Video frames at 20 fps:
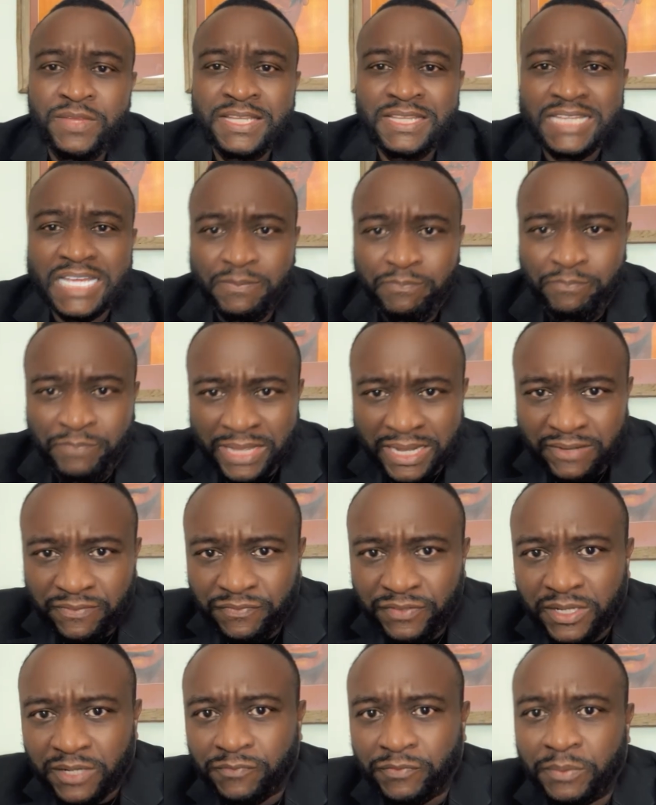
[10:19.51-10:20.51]
that
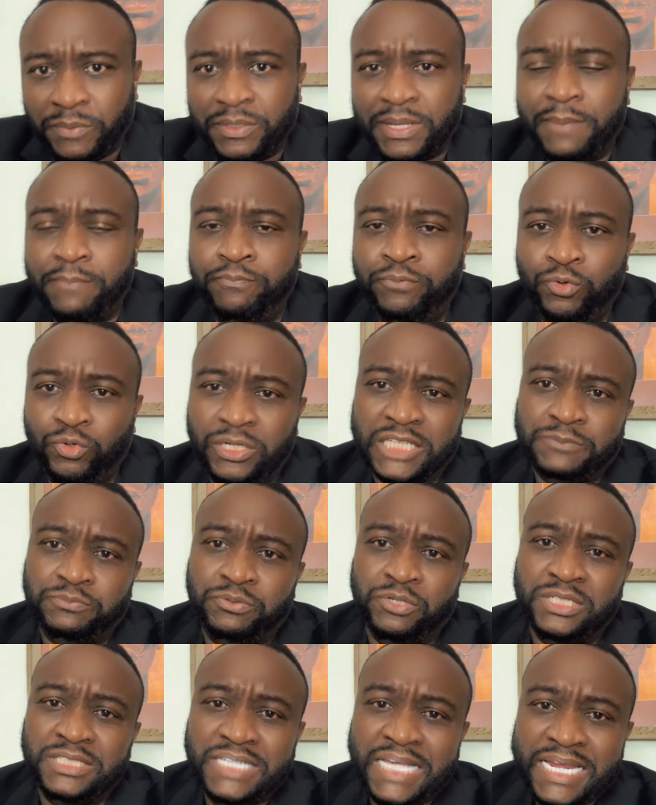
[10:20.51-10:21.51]
benefited from their brutal
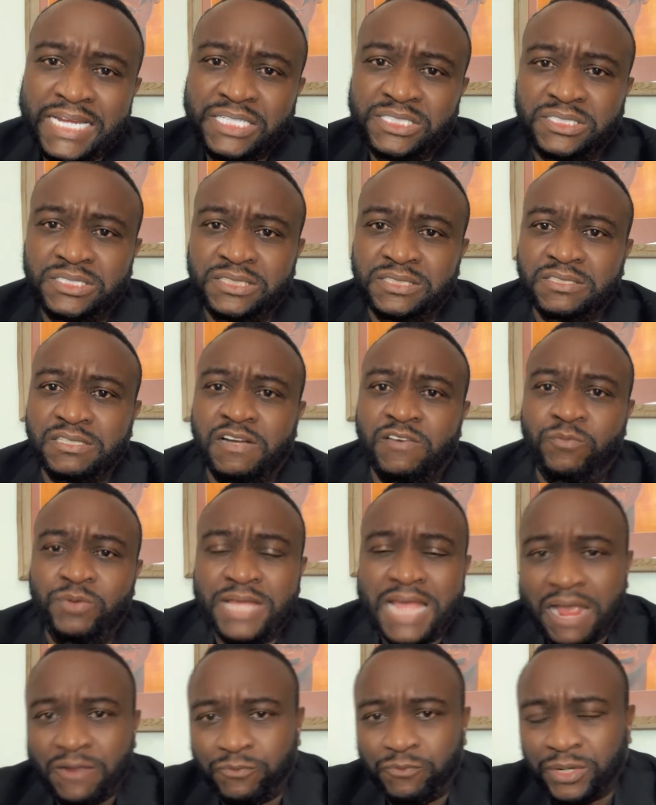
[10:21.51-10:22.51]
exploitation of
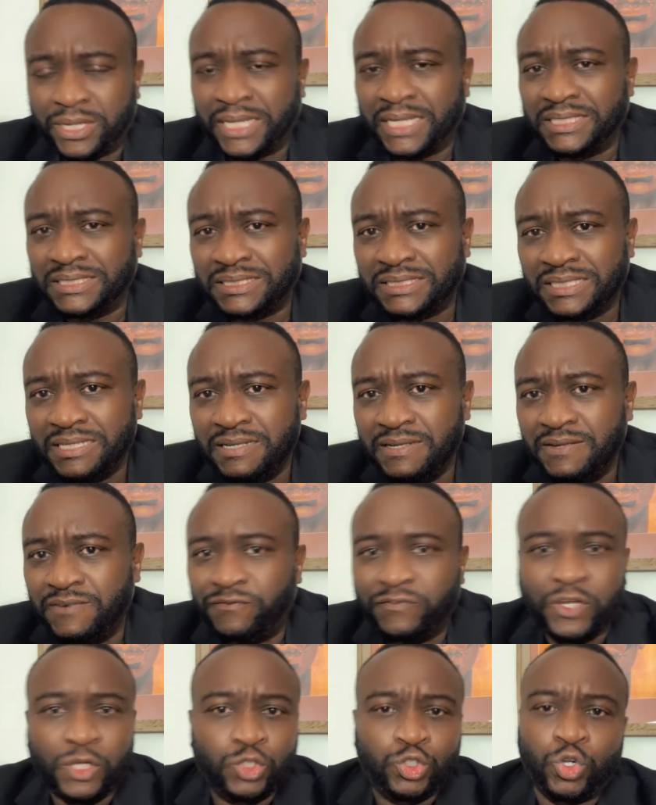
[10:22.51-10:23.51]
we Africans
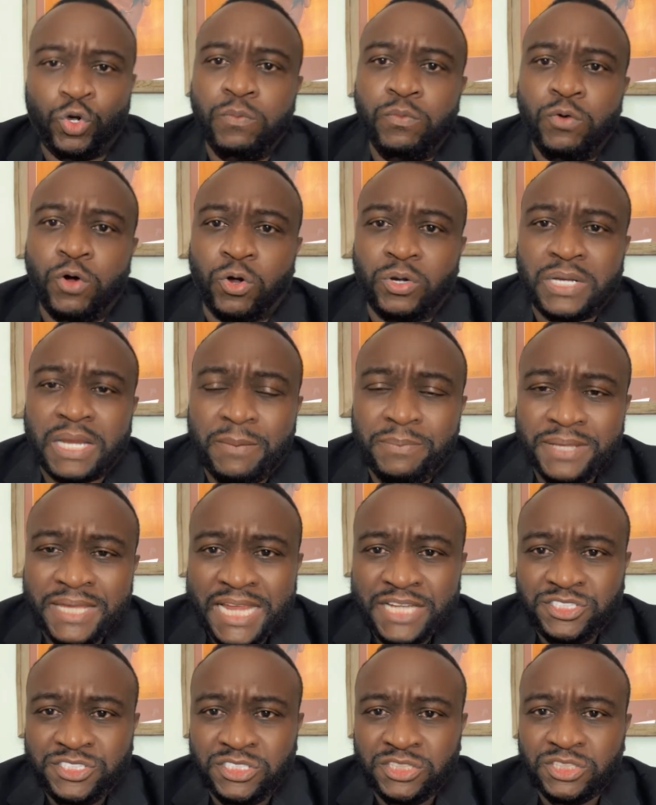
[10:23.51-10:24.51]
felt no moral
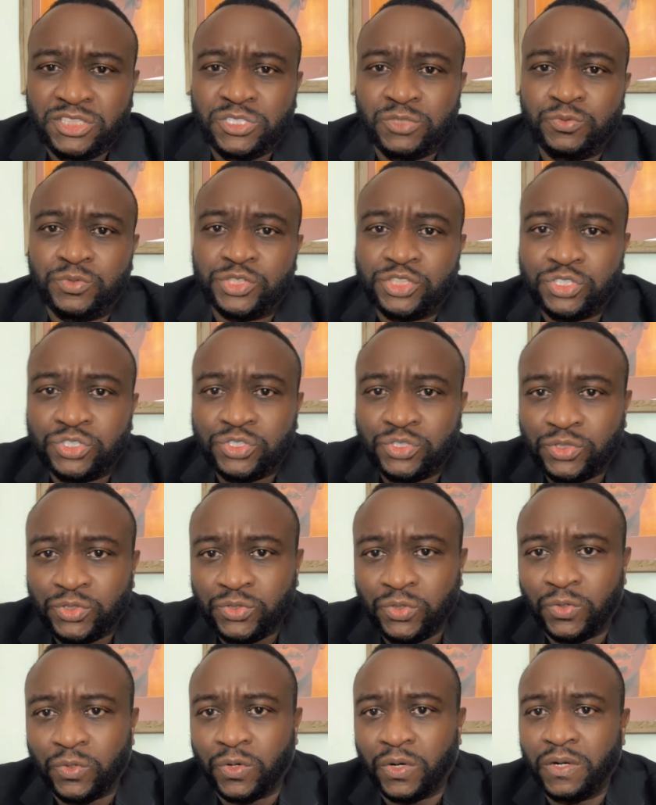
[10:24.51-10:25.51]
obligation to
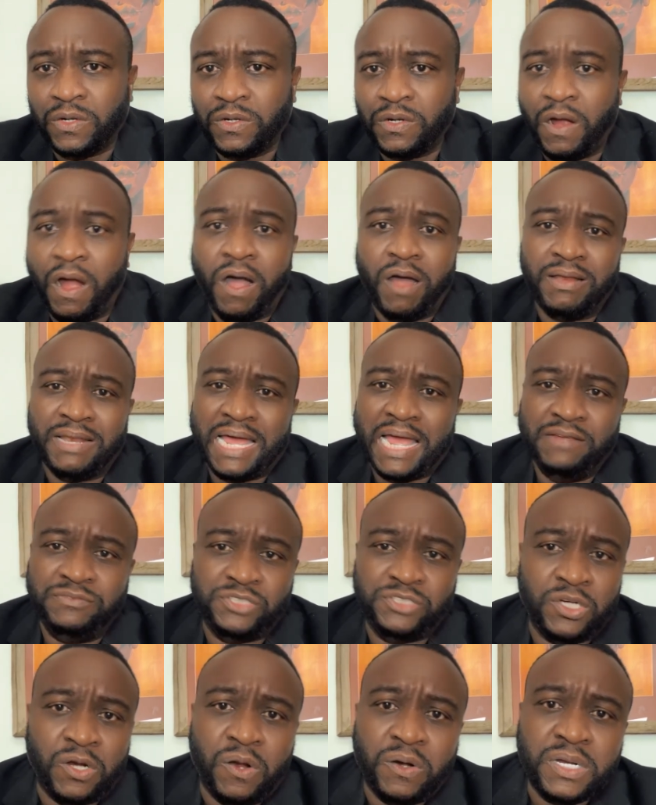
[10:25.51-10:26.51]
restore our
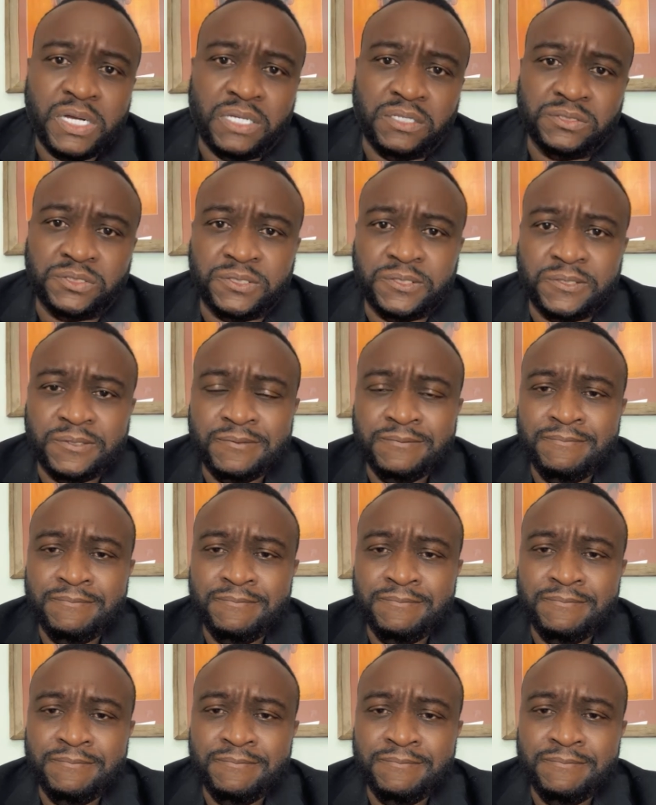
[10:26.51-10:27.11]
lives and our culture.